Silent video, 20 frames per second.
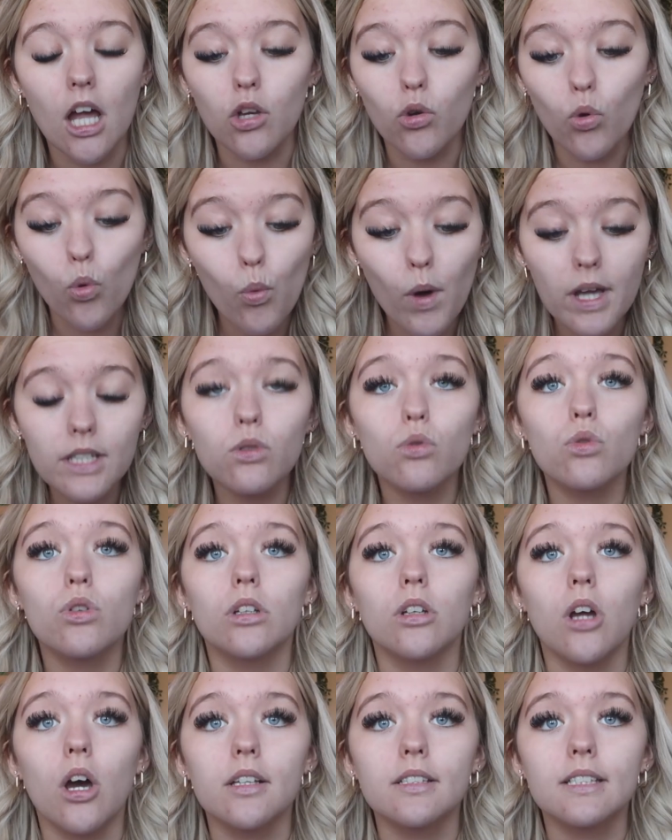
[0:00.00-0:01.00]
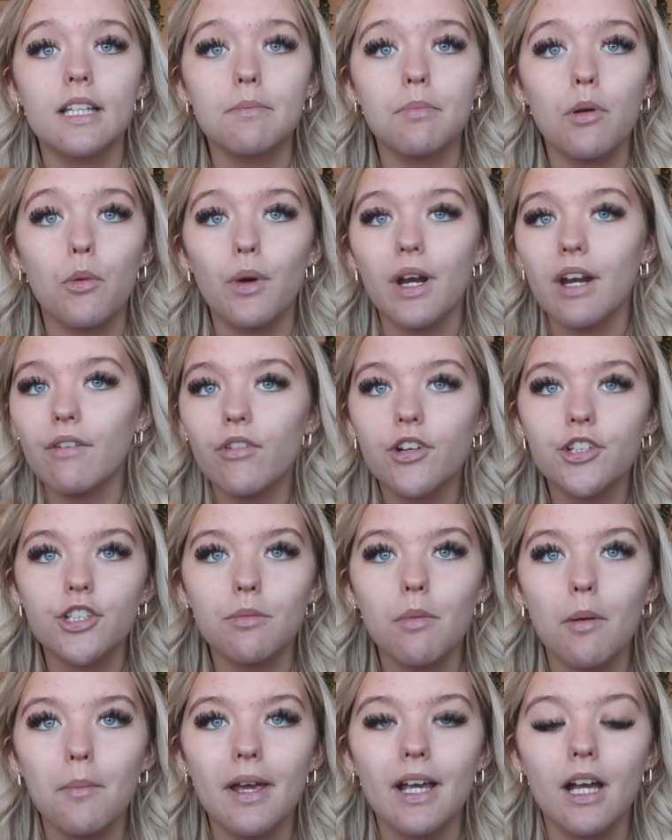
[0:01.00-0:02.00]
I always organise it, but whenever I do
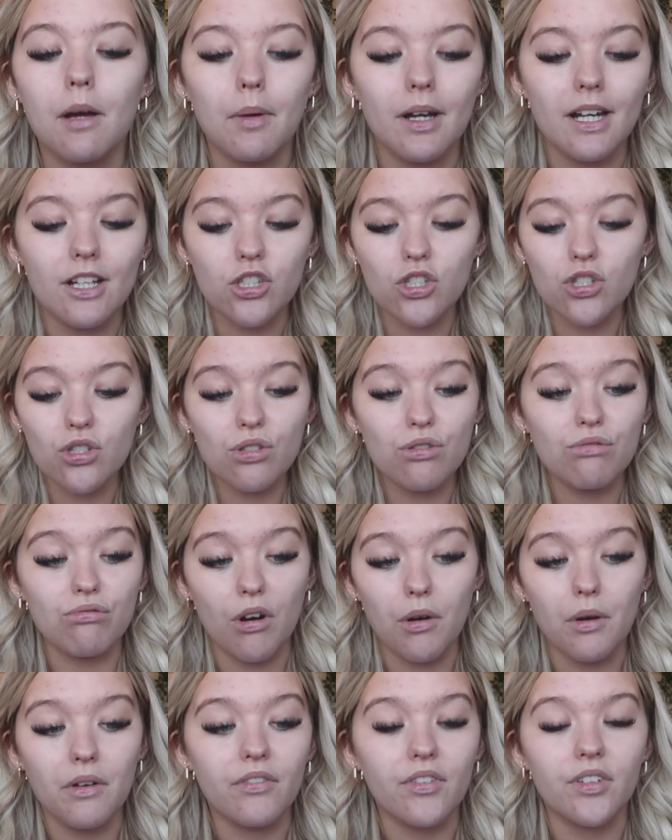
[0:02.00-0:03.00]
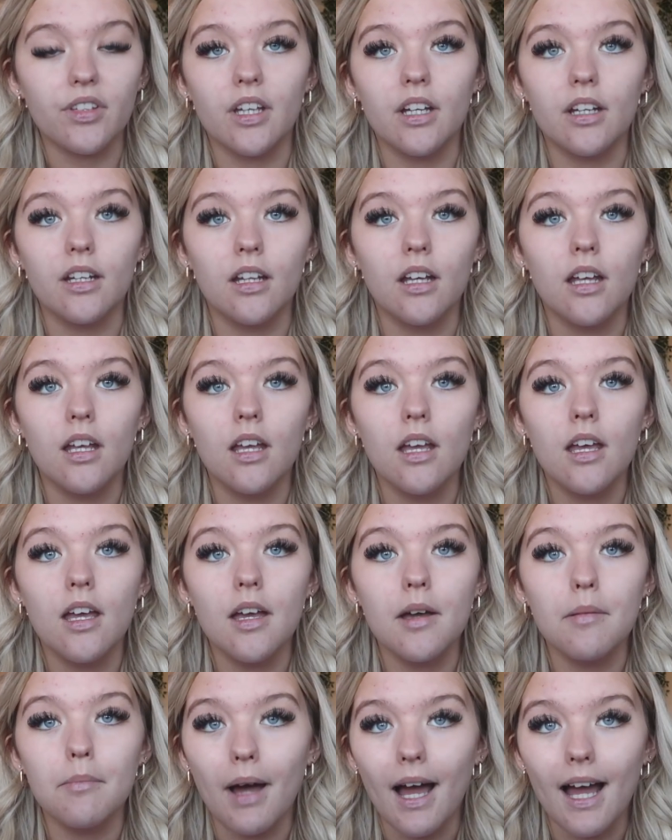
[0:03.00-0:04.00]
my makeup, I literally just throw everything
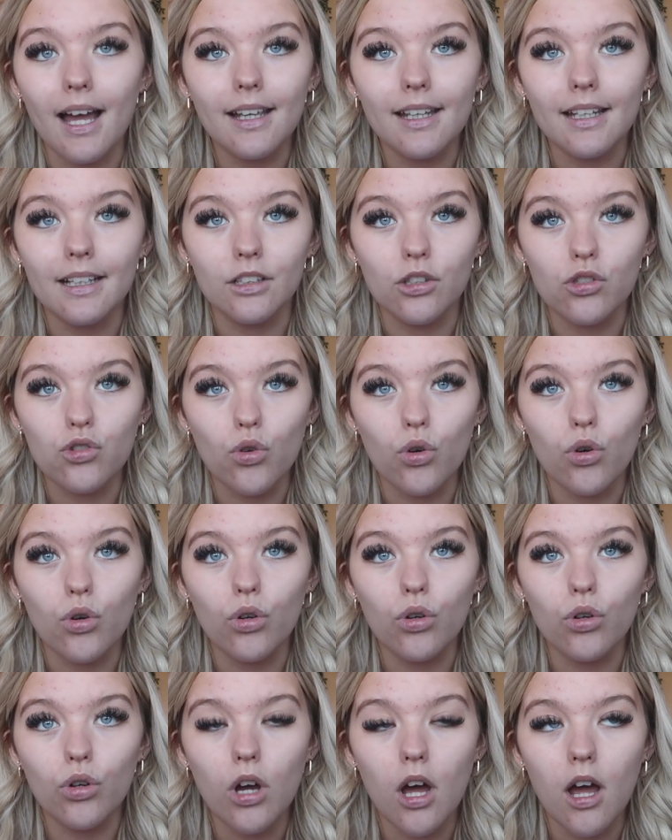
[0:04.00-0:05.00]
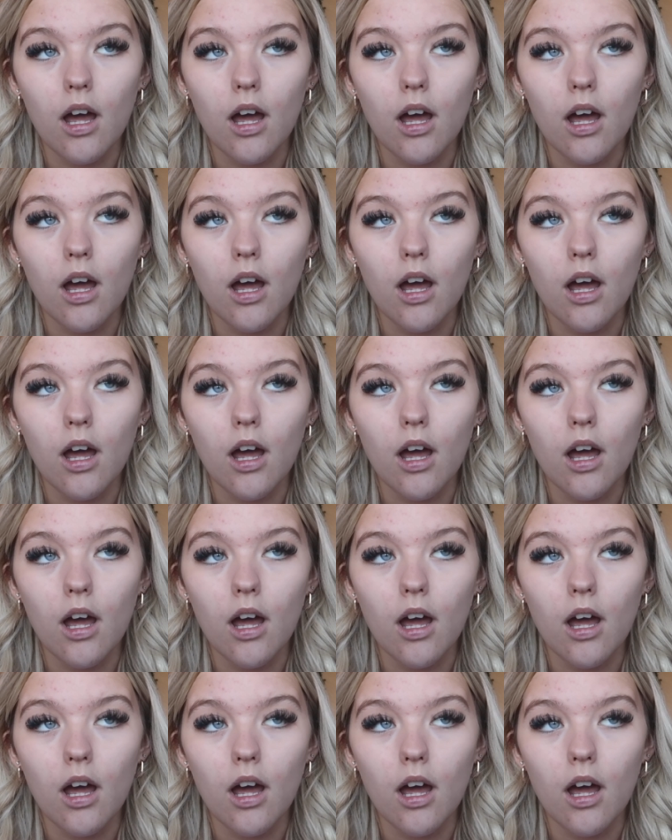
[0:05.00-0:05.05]
back in the drawer.